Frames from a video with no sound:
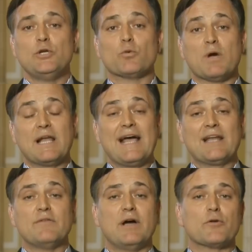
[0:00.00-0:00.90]
you run
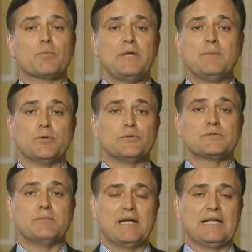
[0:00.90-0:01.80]
out of other
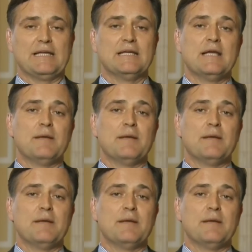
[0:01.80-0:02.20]
people's money.